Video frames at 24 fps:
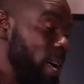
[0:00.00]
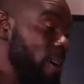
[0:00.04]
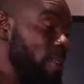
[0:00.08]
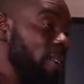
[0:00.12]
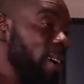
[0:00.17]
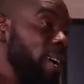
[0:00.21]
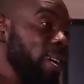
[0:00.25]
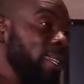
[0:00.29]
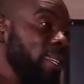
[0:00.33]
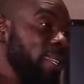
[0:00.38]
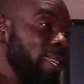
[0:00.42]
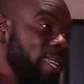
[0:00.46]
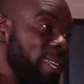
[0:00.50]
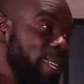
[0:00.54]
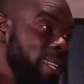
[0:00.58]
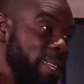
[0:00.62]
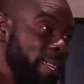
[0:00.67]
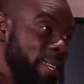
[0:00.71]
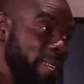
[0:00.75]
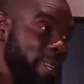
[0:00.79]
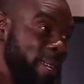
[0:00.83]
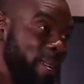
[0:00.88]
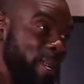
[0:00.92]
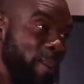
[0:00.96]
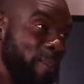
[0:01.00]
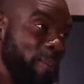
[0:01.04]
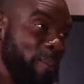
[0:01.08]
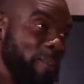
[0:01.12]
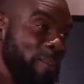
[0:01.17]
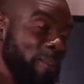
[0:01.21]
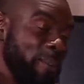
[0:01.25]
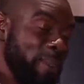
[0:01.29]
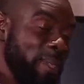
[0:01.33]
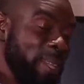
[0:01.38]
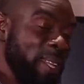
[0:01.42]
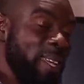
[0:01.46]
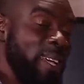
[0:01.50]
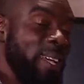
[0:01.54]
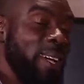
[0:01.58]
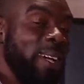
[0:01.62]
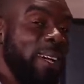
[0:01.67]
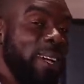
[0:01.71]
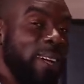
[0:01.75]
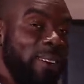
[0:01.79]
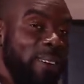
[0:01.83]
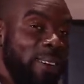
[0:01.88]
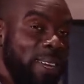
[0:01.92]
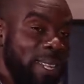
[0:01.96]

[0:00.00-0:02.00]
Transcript: I want to tell you, I